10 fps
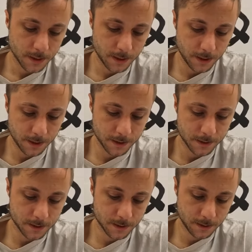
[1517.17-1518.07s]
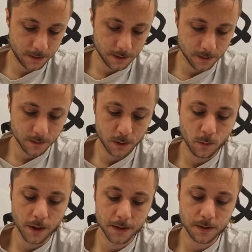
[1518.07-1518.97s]
is, you
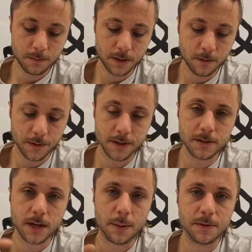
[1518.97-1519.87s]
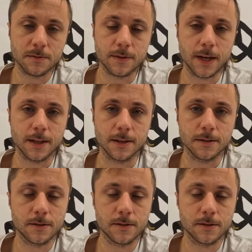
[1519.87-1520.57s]
want it to be when the stop is valid.